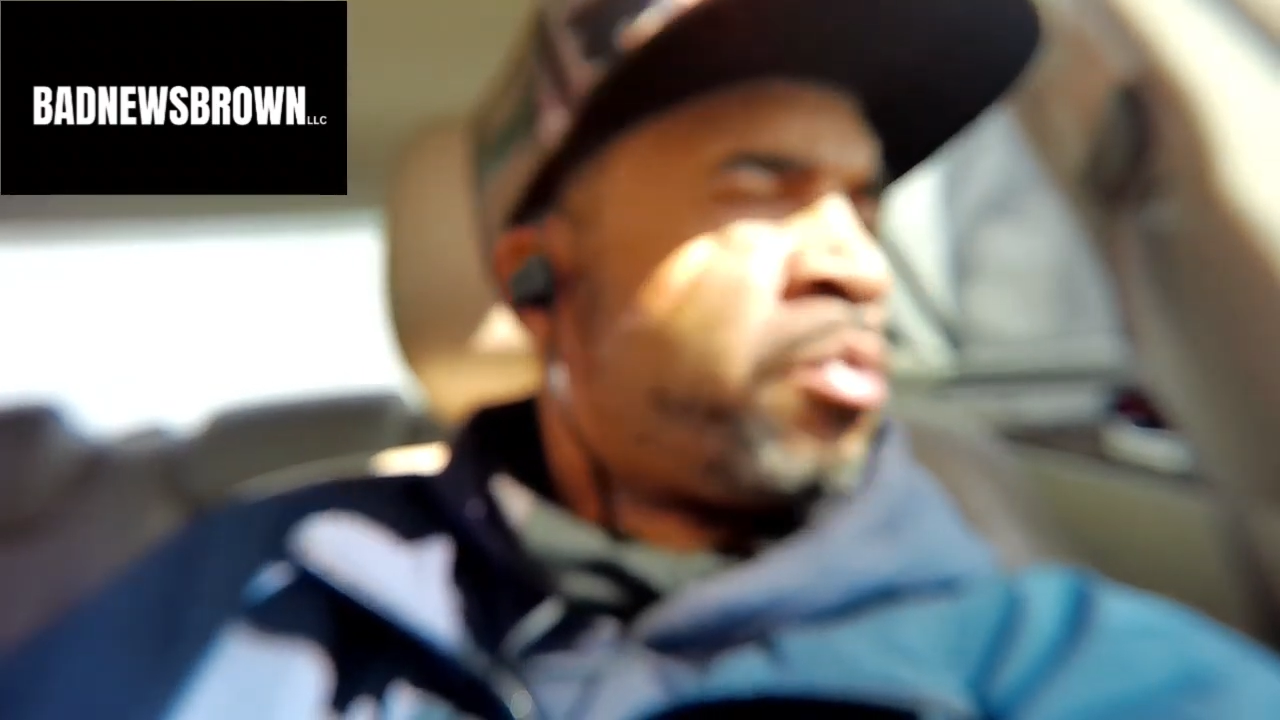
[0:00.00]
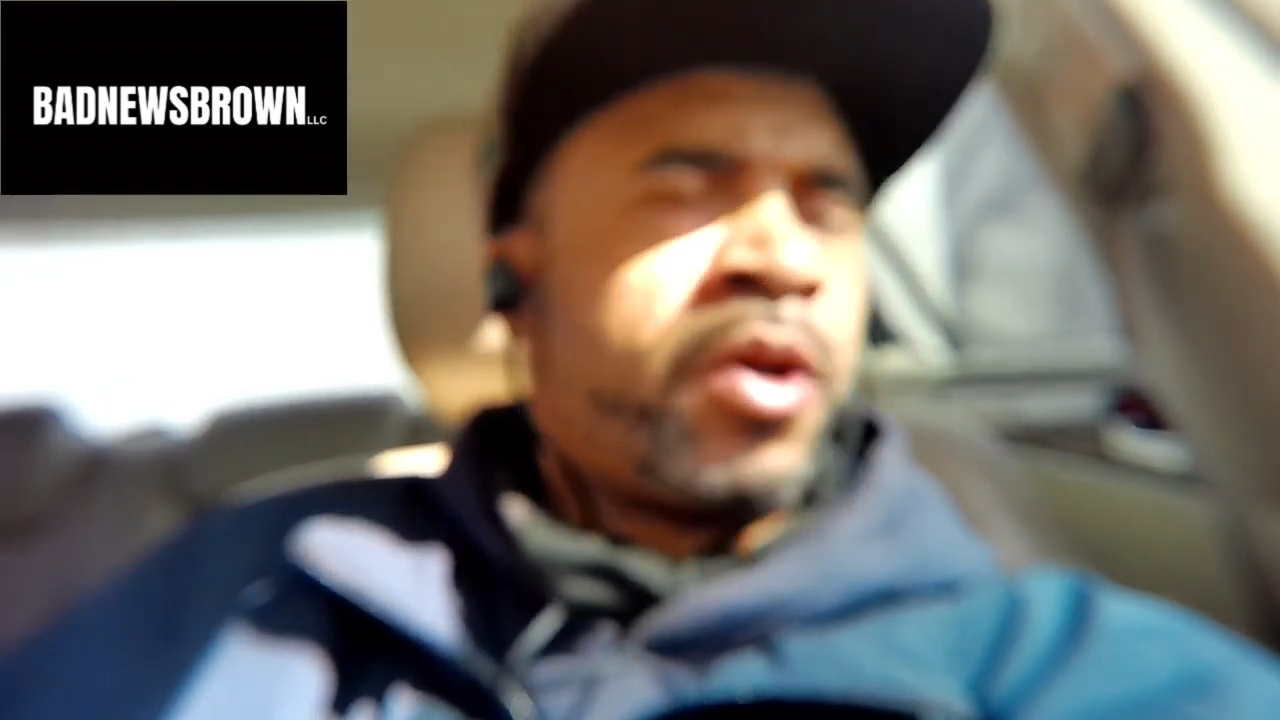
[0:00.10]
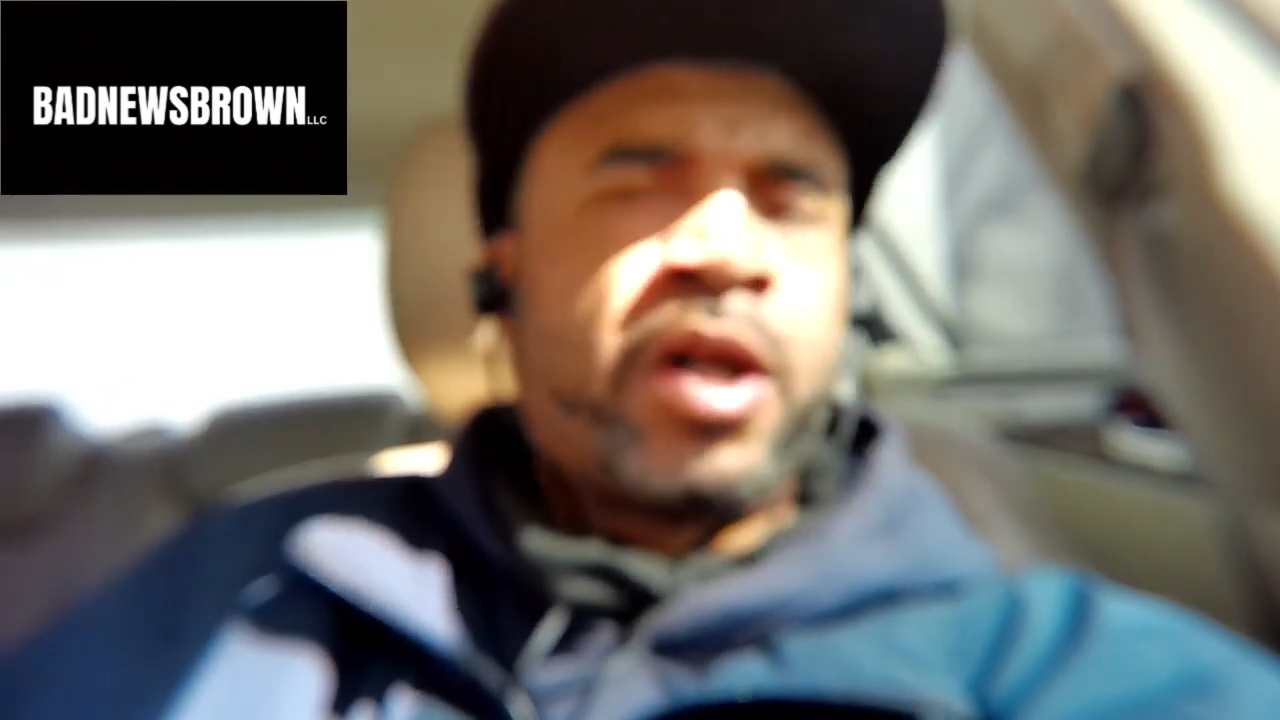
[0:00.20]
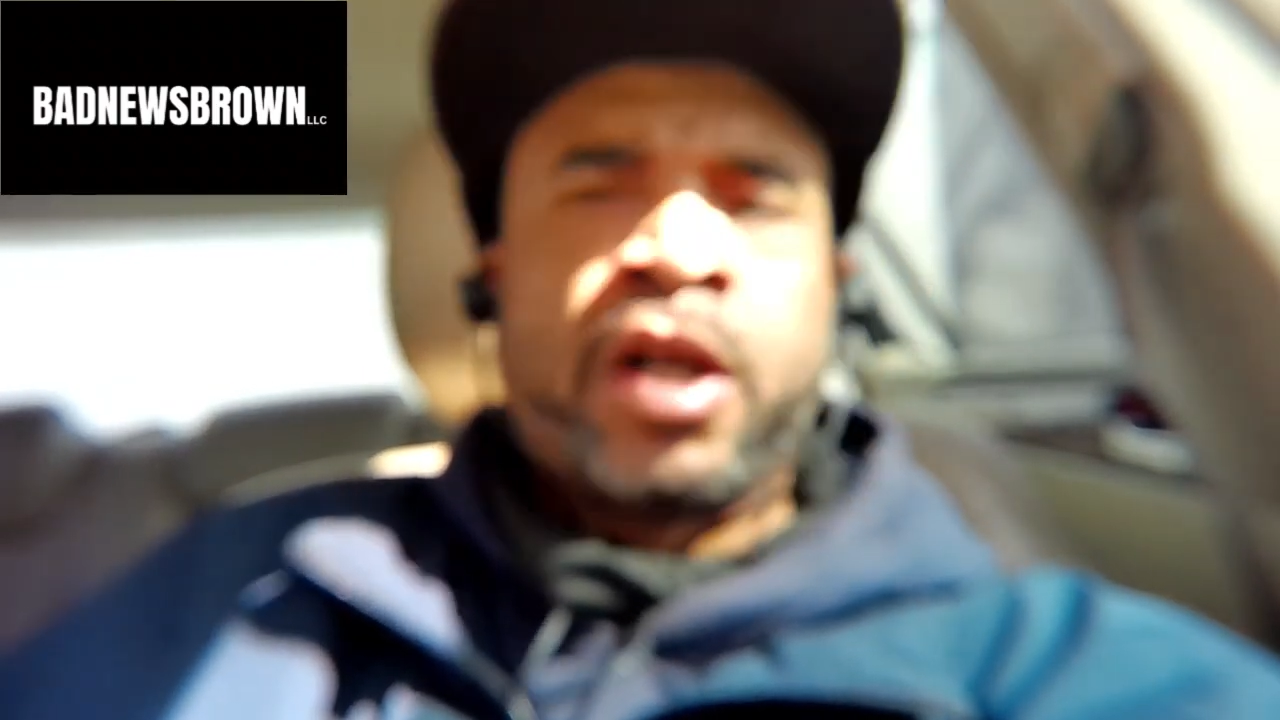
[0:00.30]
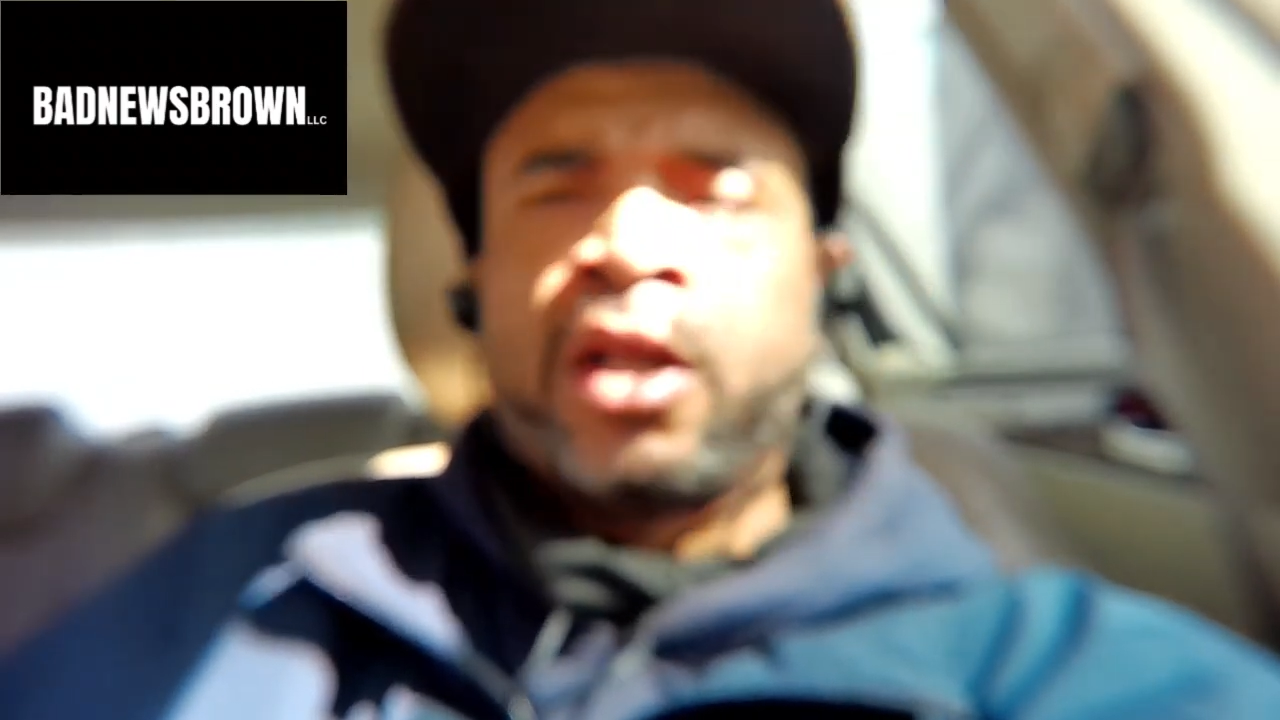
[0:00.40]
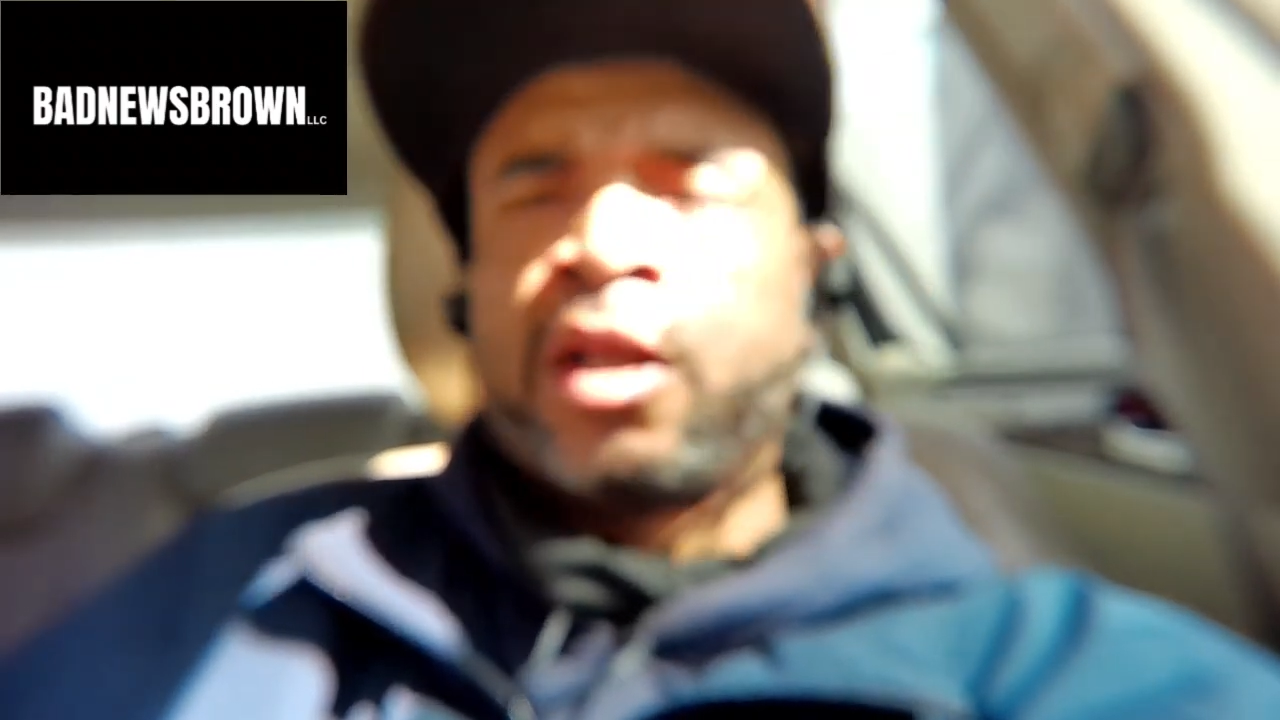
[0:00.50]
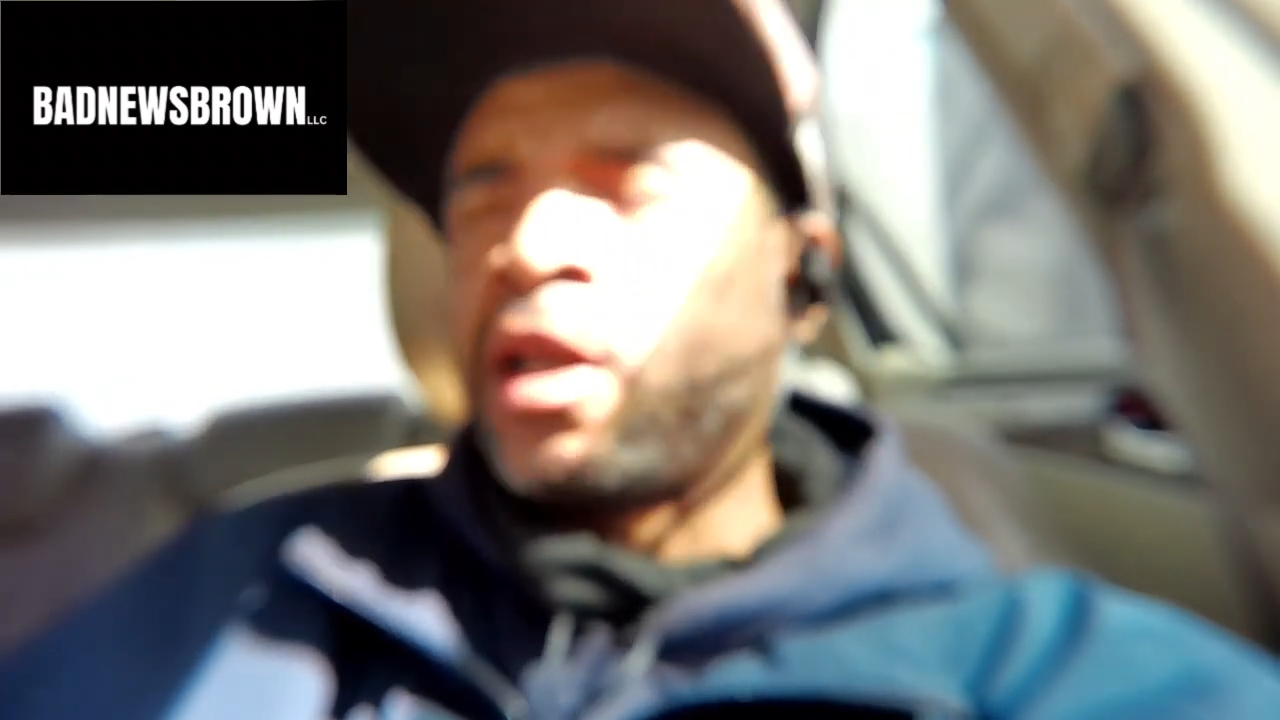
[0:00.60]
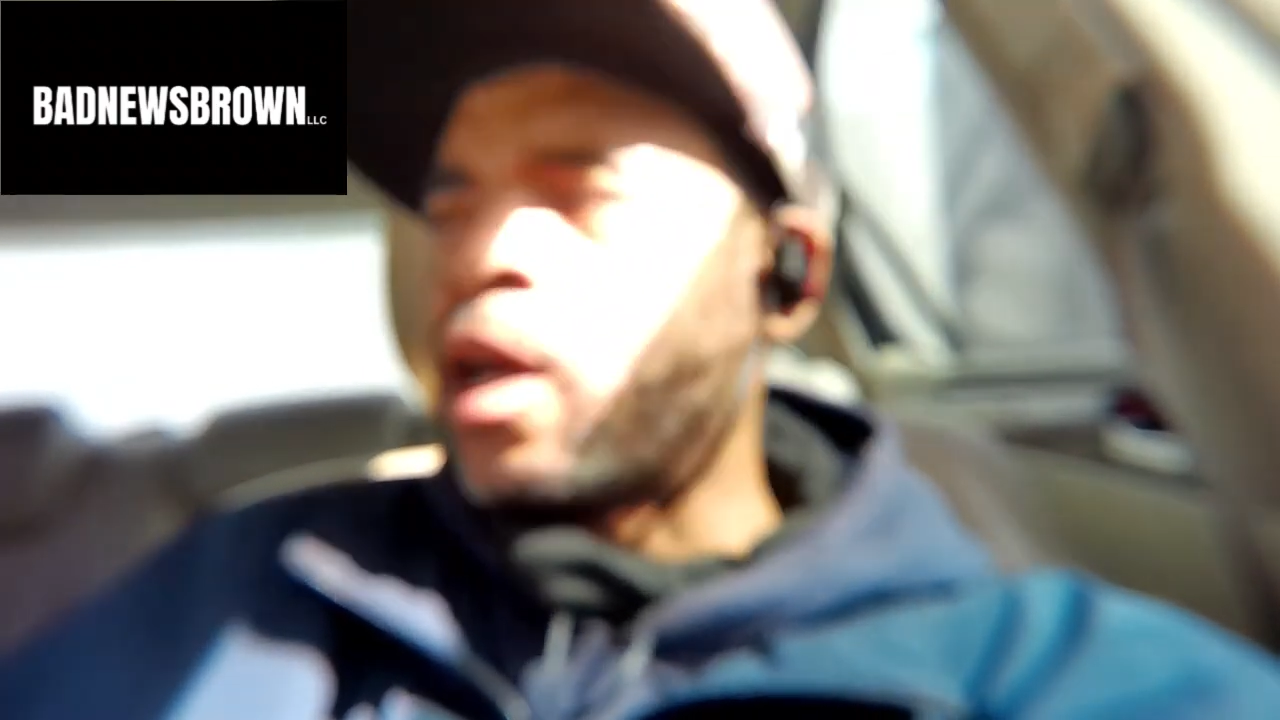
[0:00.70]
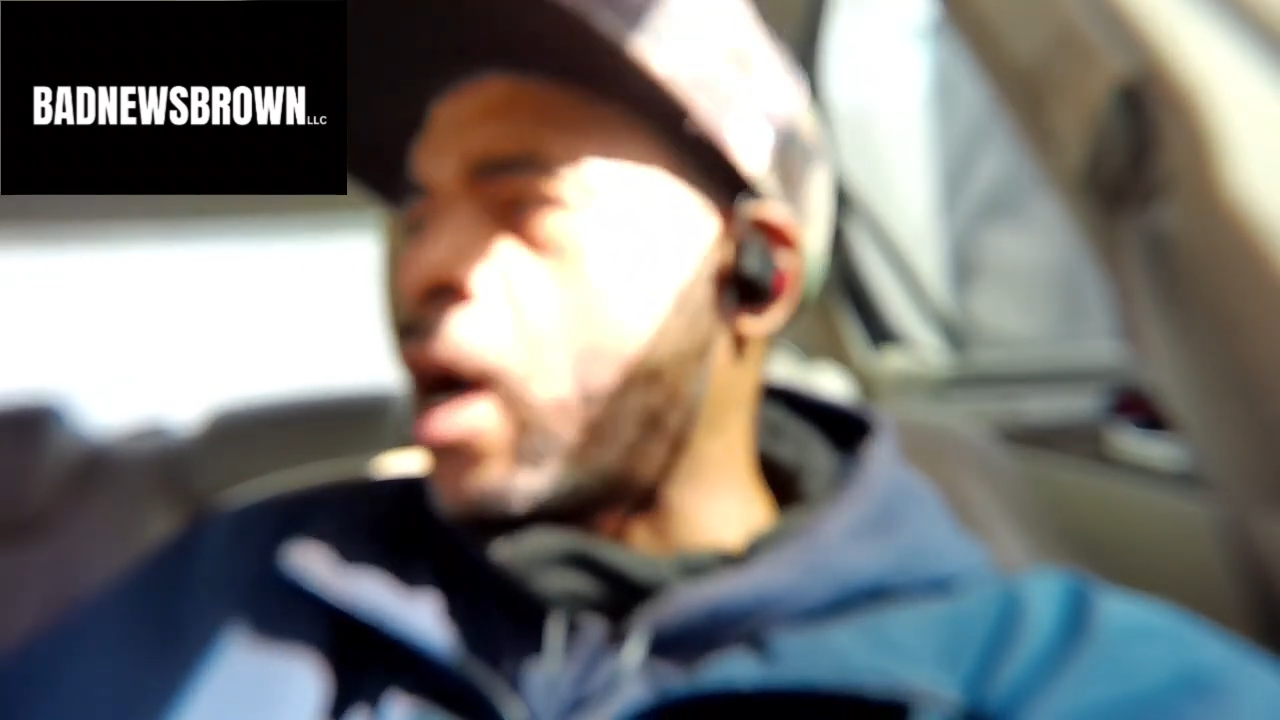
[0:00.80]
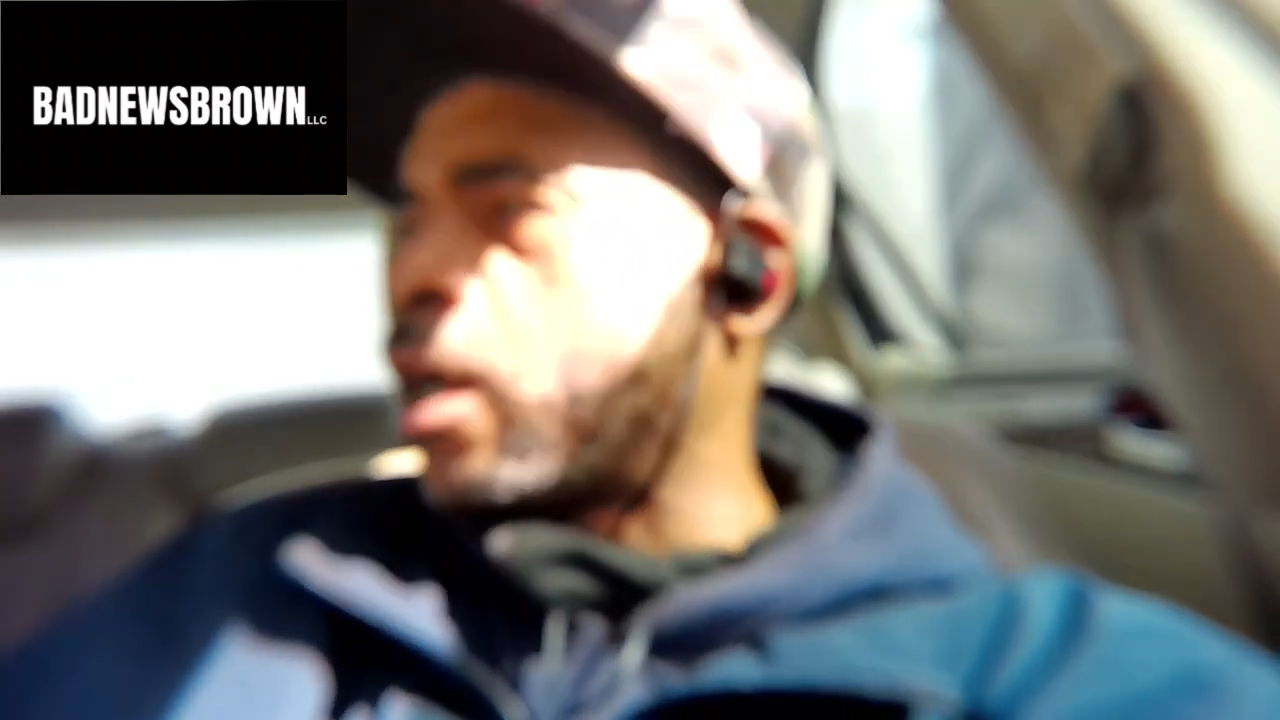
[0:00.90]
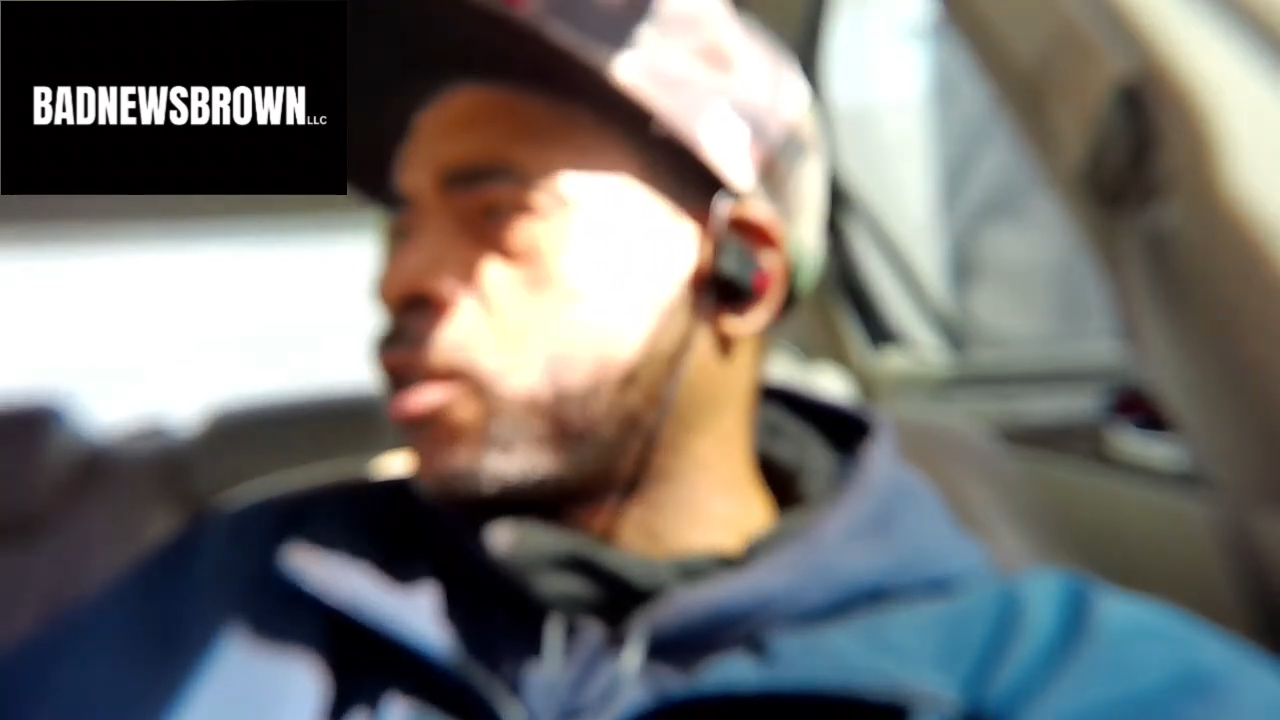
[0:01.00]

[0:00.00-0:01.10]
But I